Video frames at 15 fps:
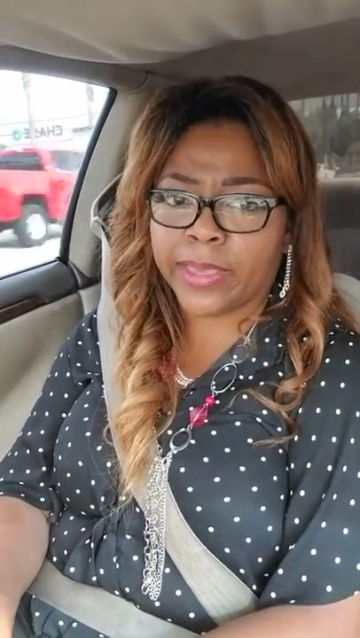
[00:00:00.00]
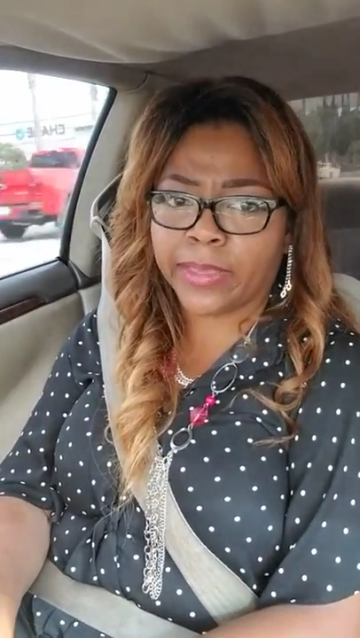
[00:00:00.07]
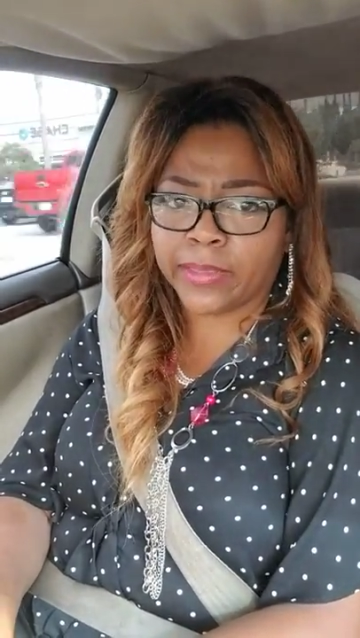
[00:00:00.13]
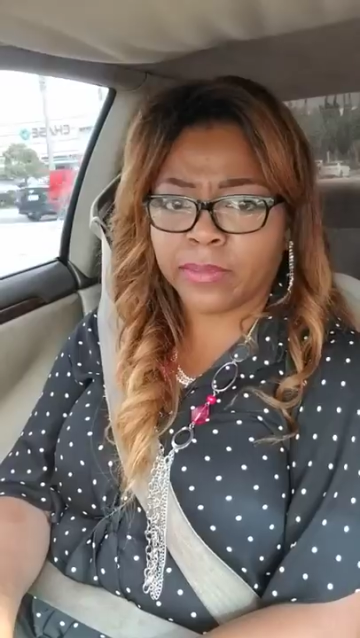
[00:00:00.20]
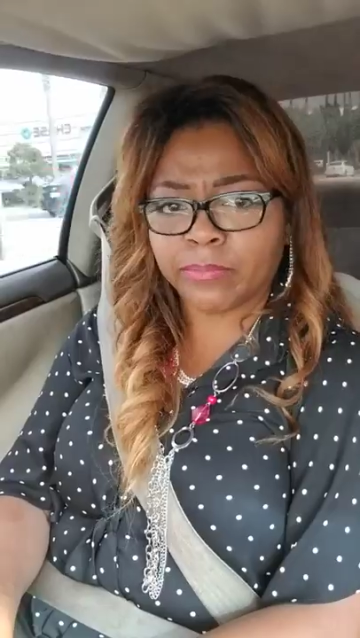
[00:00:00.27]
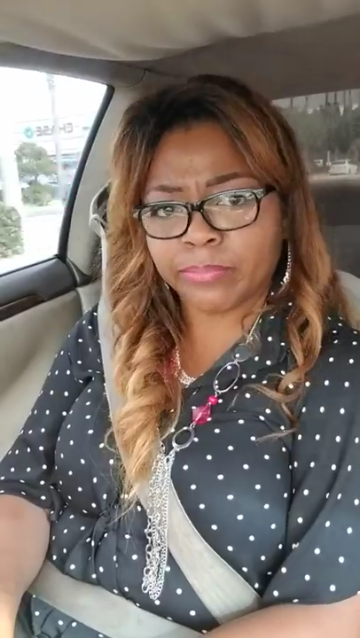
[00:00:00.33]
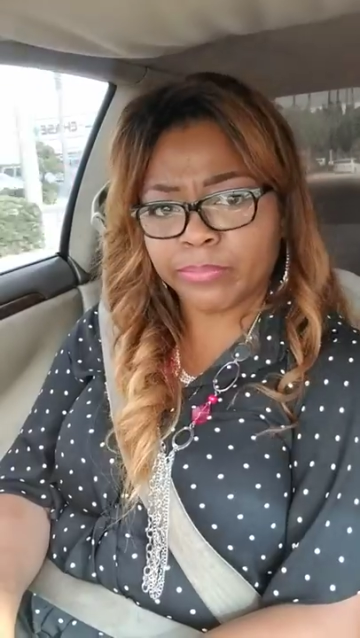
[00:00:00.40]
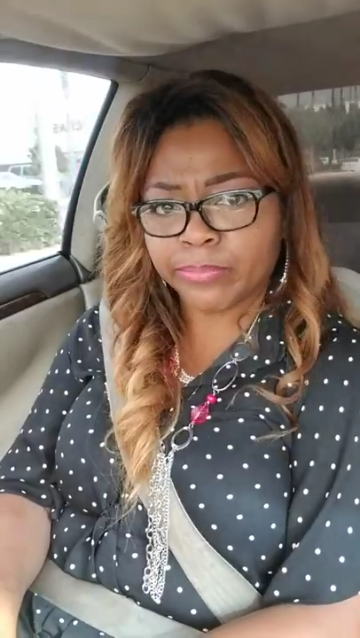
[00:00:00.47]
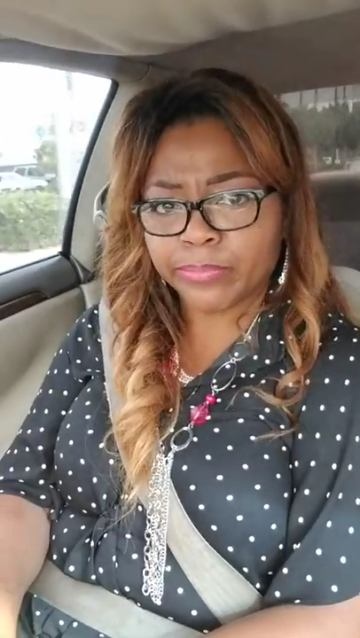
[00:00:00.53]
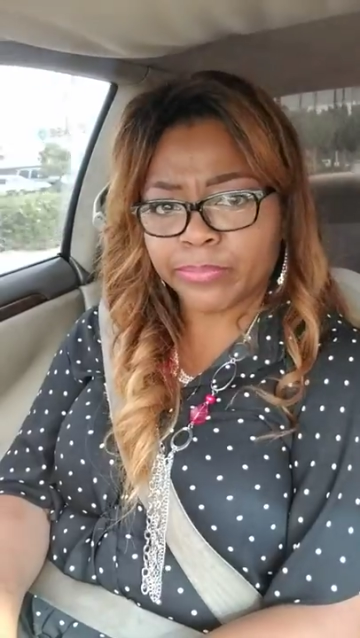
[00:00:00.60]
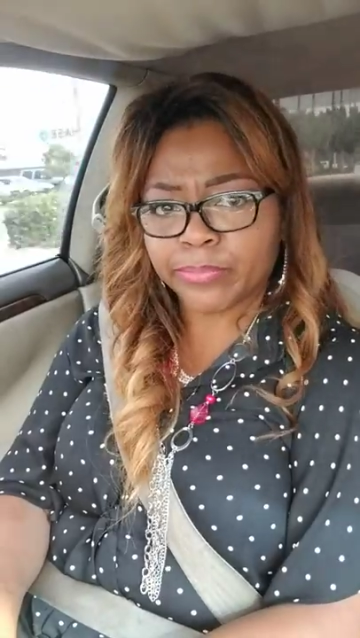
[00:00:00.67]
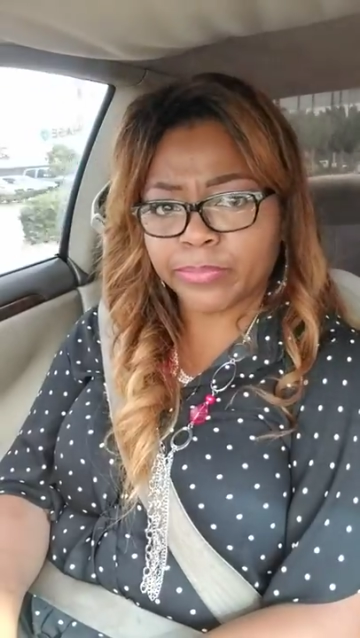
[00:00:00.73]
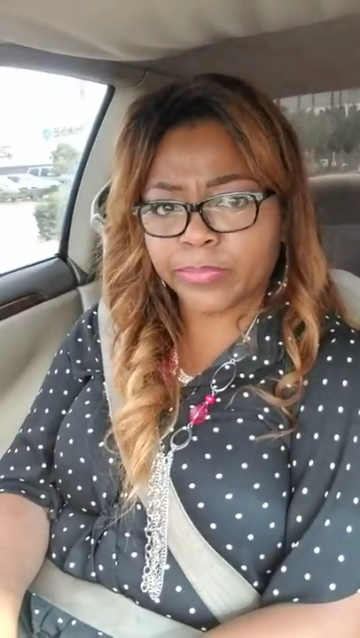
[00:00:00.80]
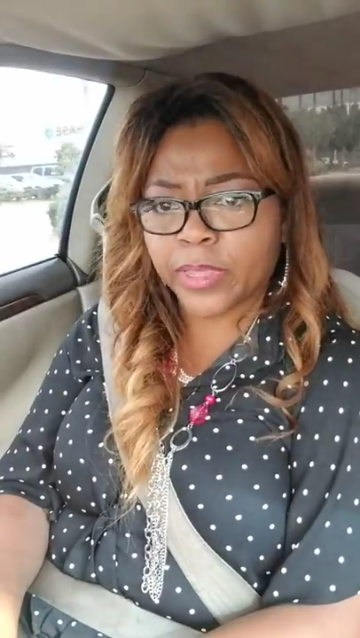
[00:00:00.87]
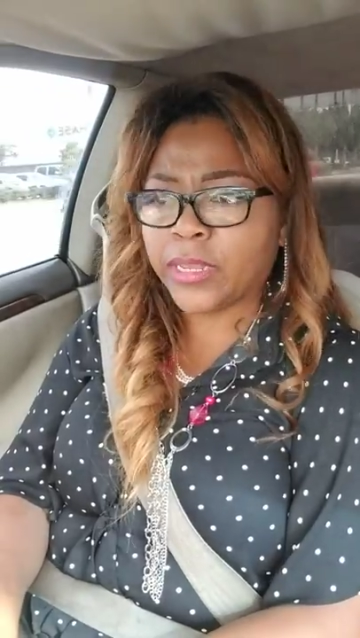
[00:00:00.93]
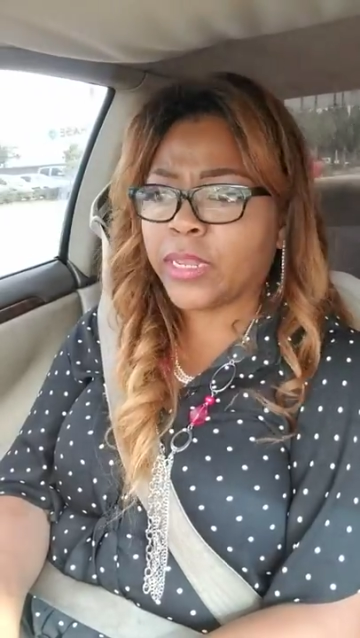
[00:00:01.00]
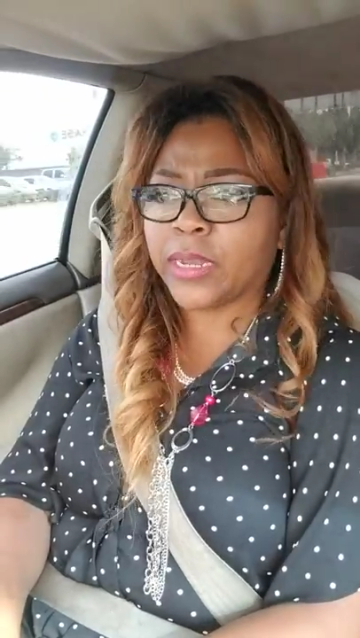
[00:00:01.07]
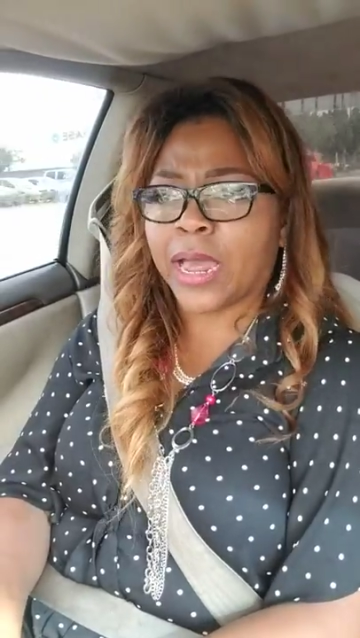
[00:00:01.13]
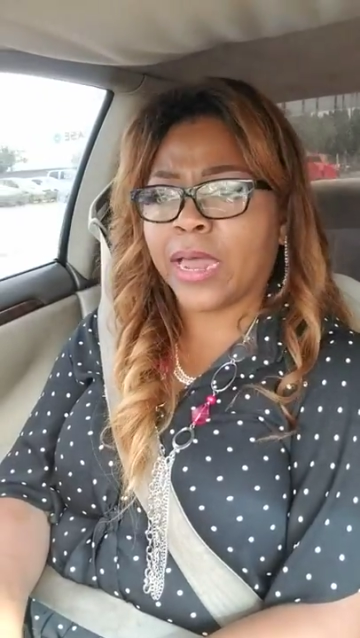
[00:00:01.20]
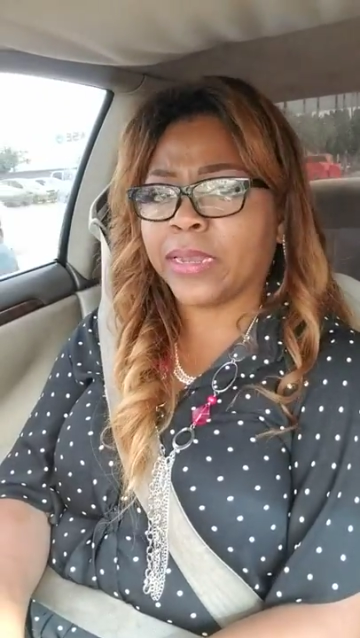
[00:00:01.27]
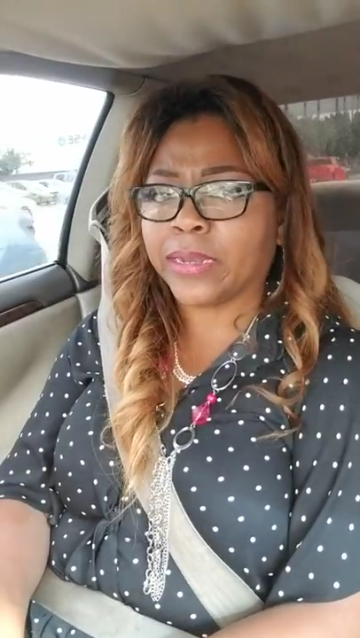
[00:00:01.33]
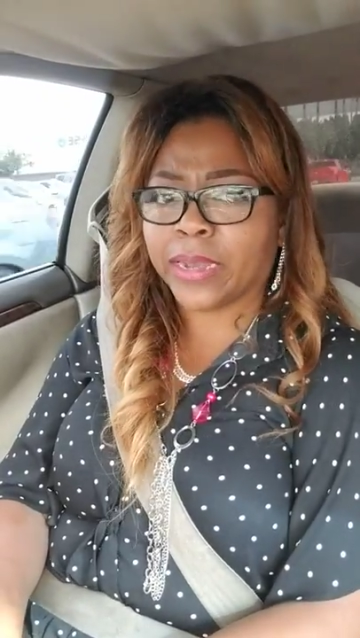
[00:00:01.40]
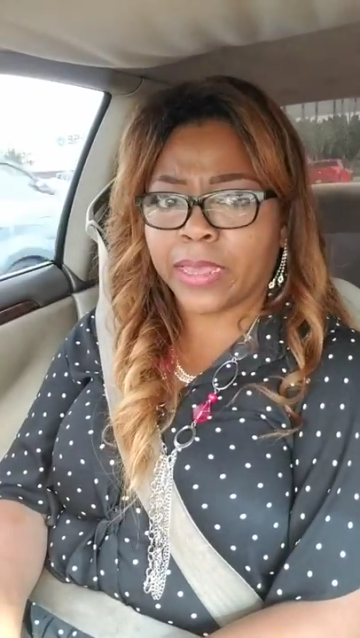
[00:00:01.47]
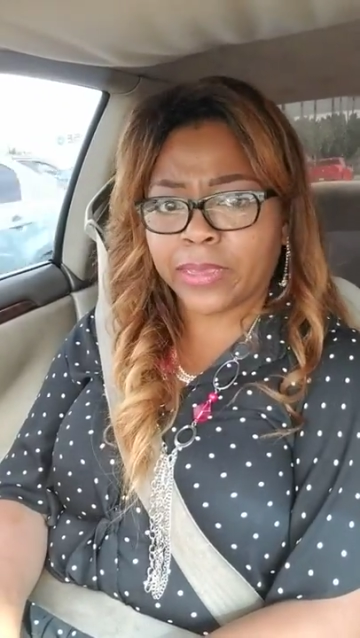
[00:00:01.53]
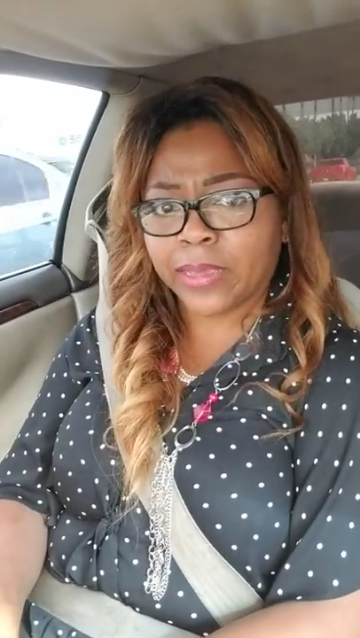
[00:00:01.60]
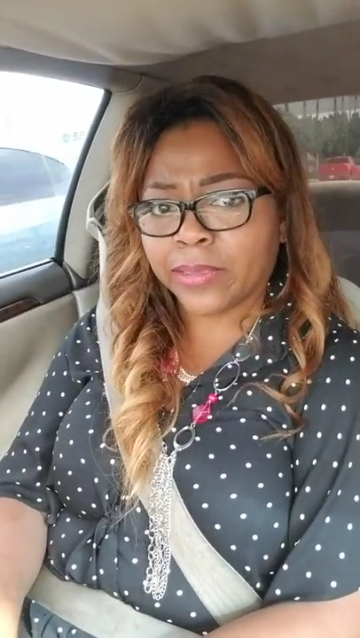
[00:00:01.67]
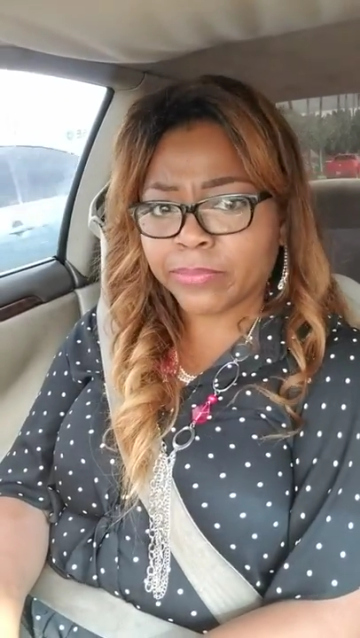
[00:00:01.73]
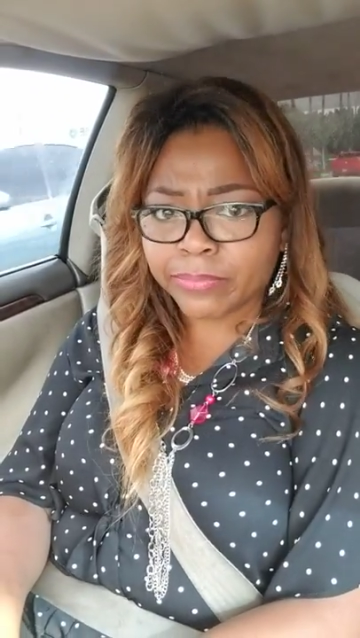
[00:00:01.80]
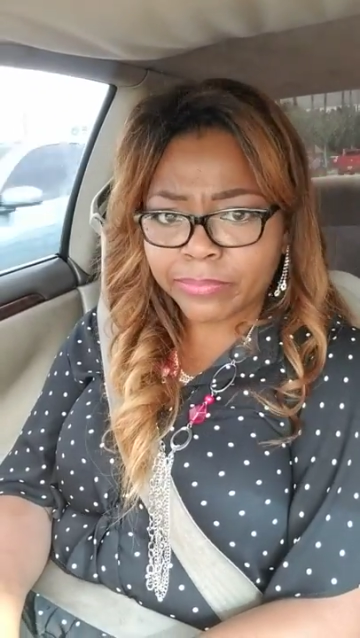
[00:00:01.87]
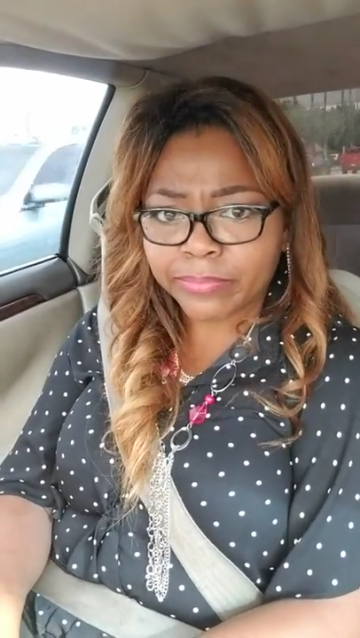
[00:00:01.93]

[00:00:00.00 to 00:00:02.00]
like. Yeah. And then I didn't like it.